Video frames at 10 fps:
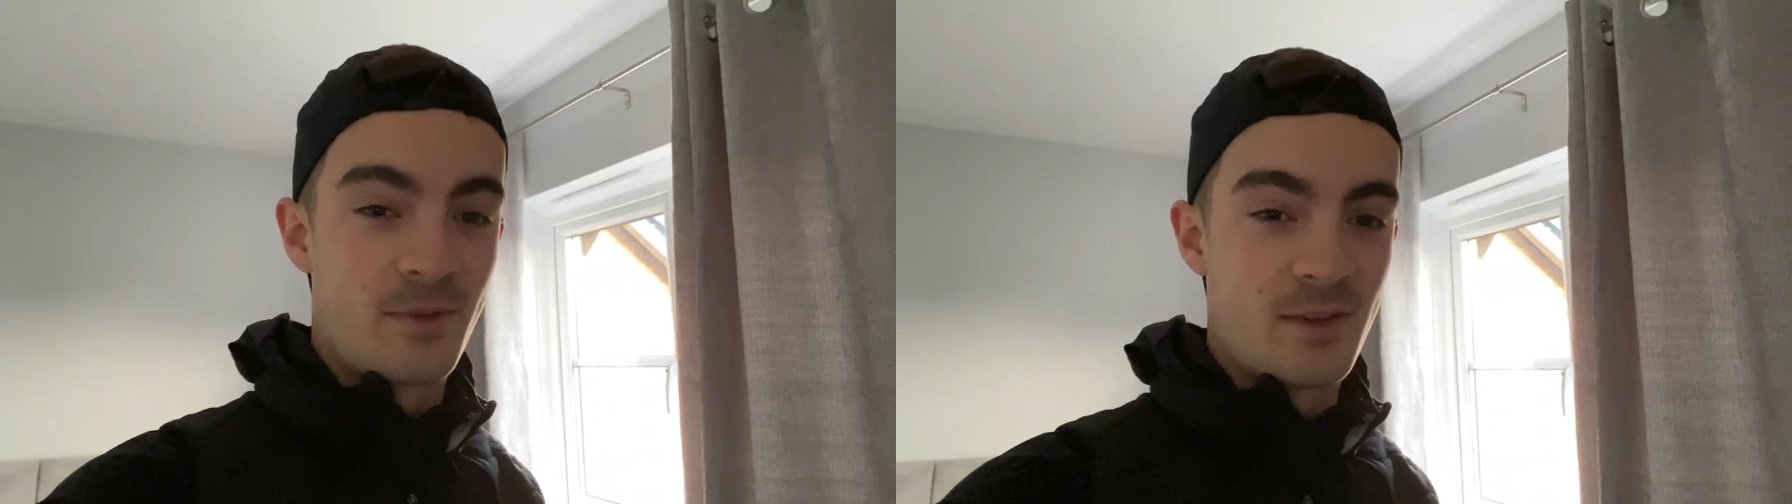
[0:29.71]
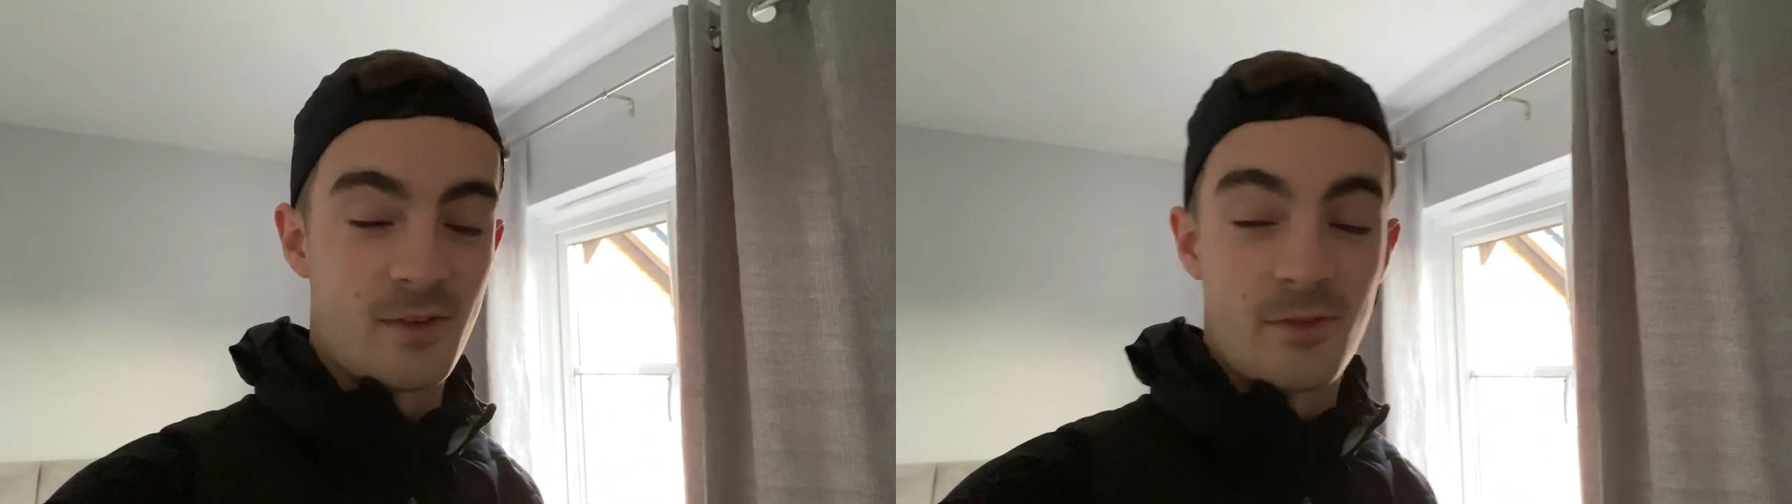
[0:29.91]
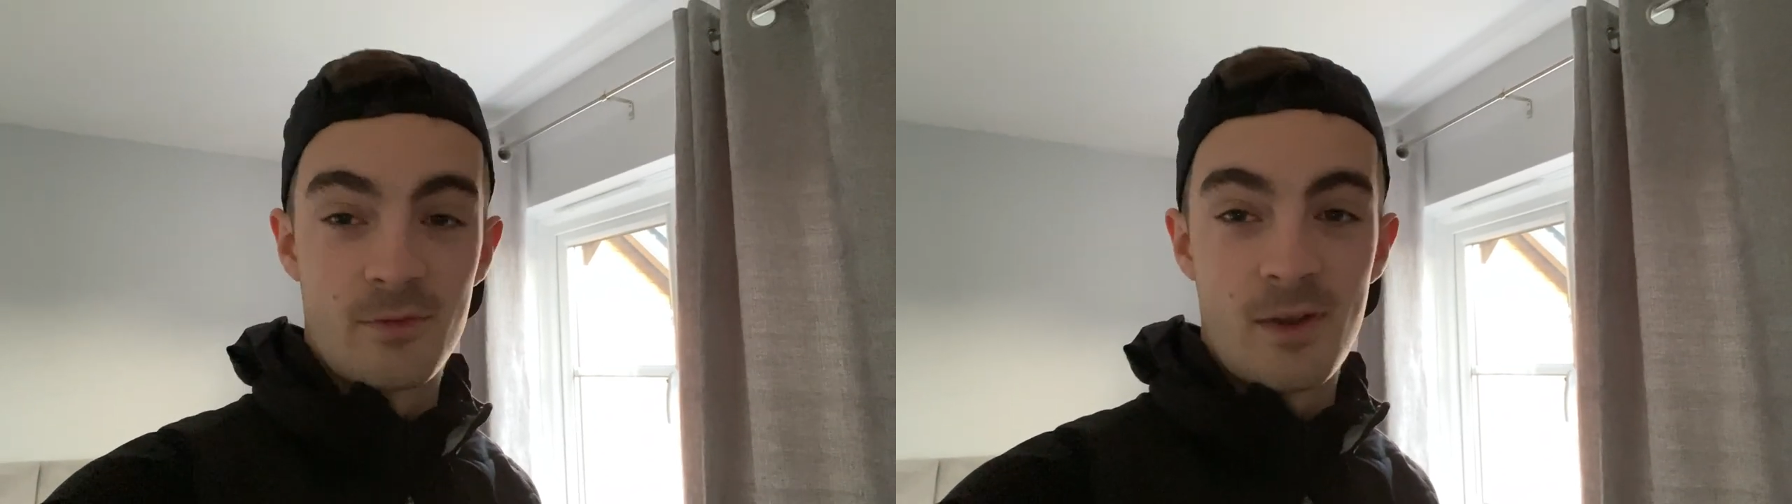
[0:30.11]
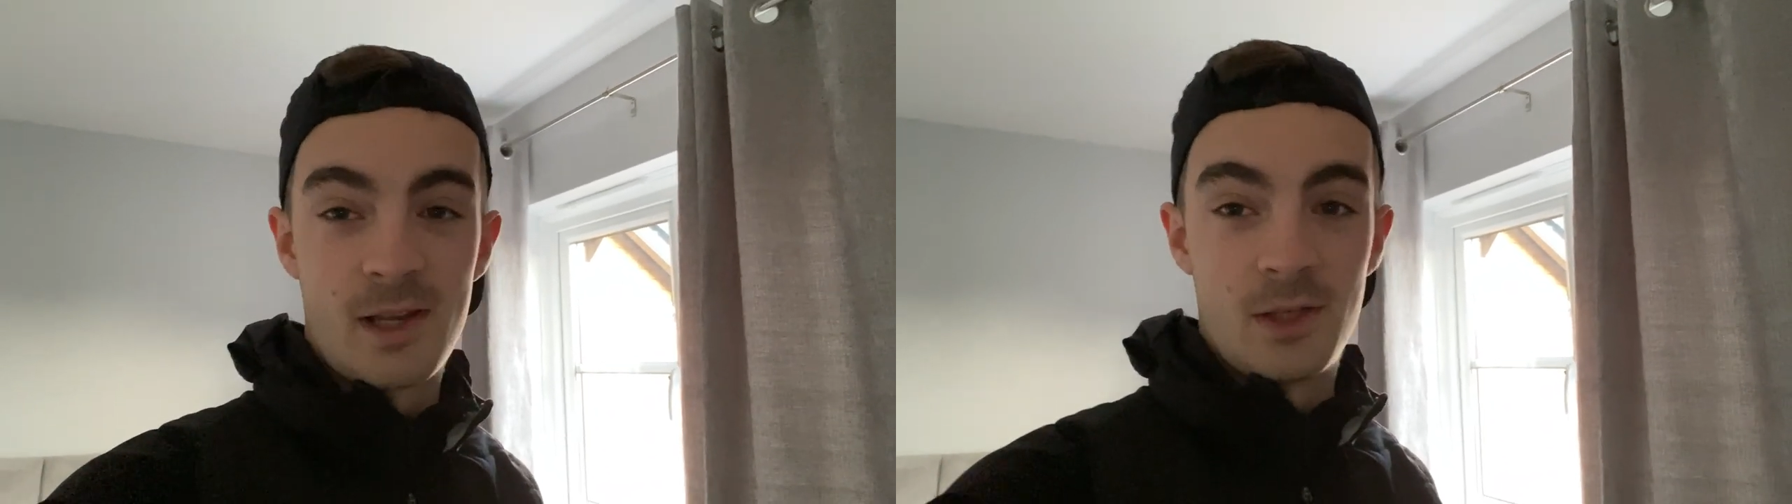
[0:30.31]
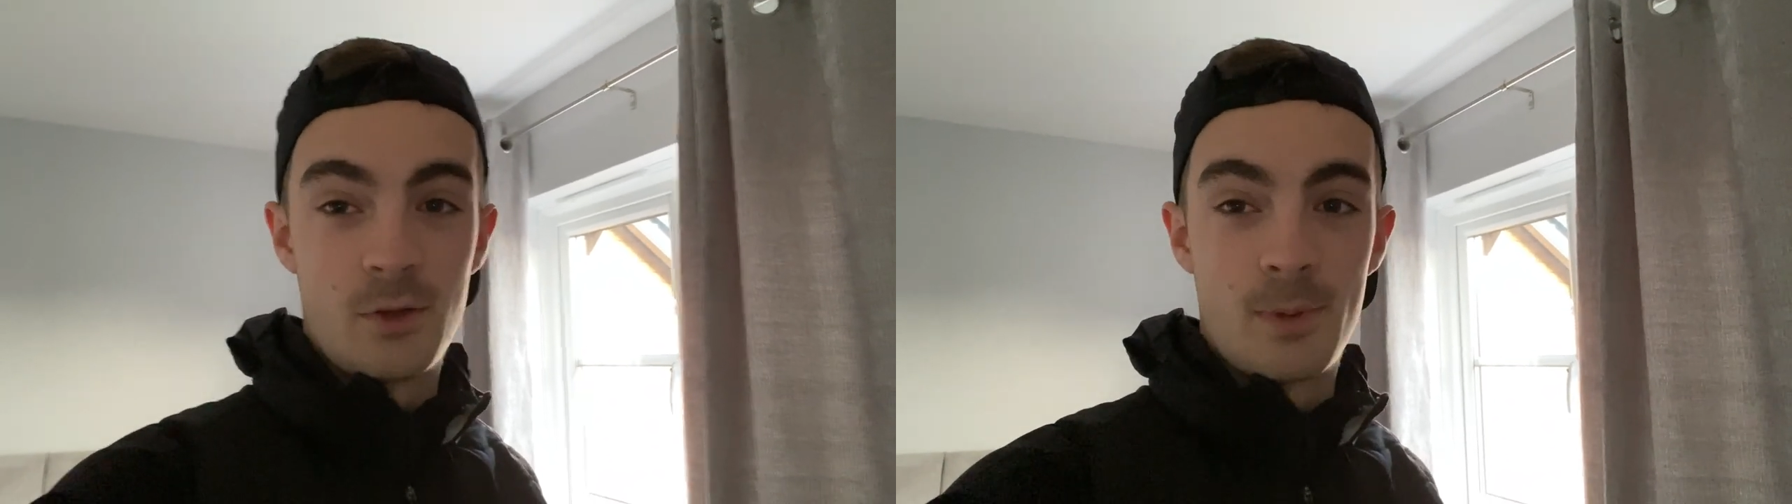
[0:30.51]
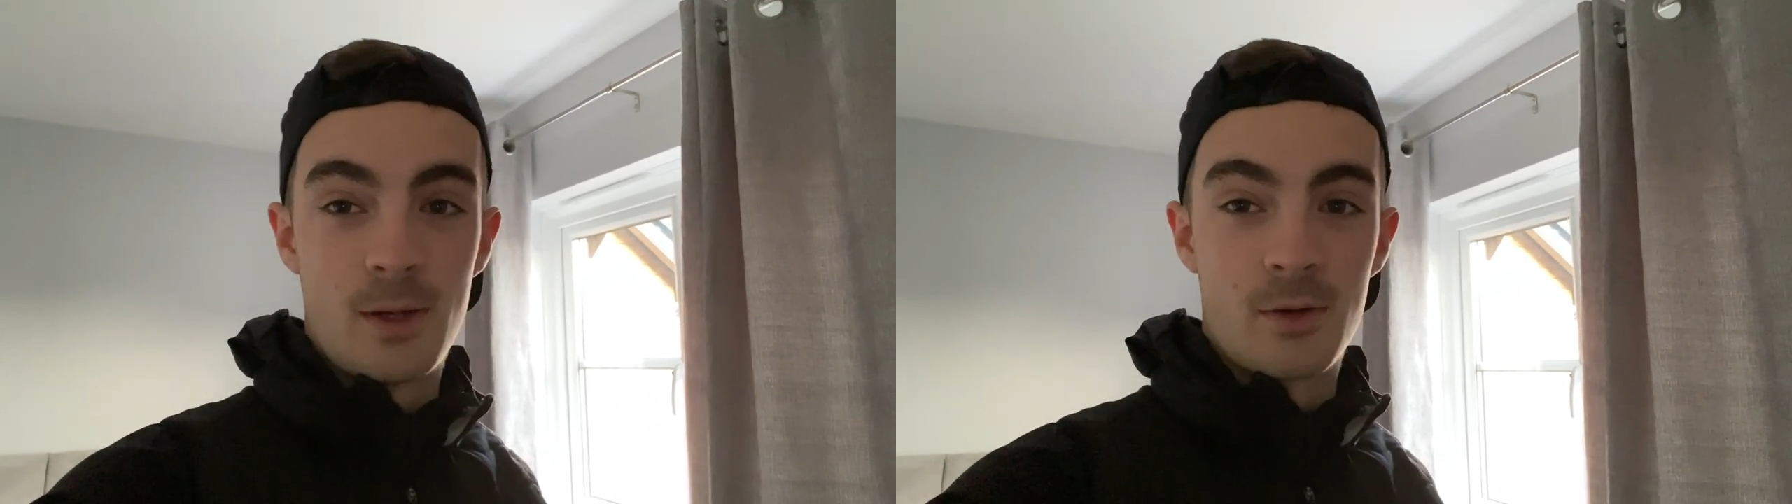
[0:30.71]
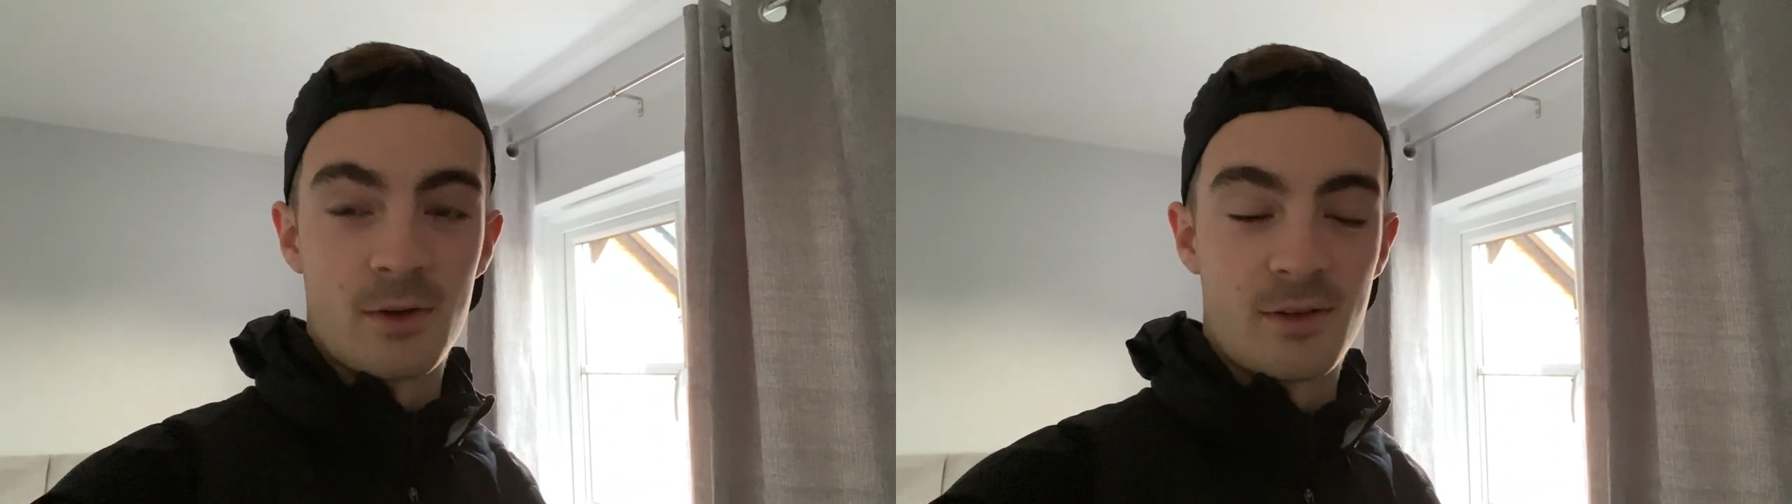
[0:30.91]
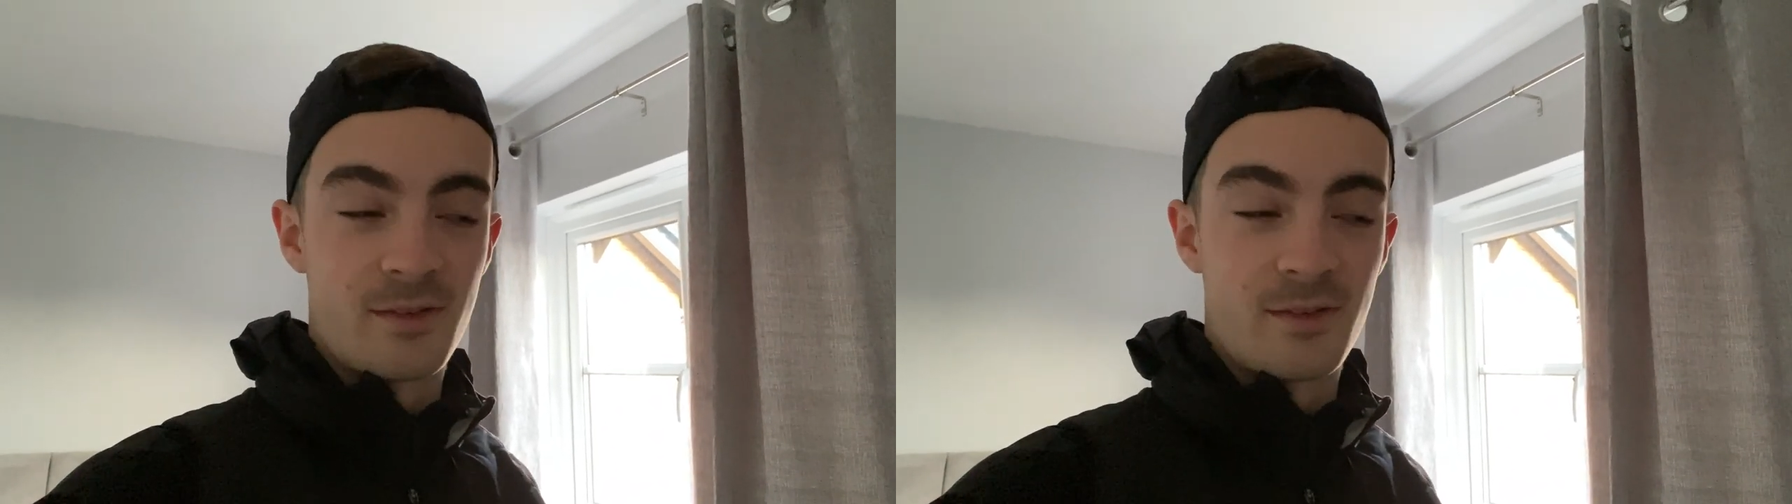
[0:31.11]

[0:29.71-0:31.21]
It's a fairly new park run,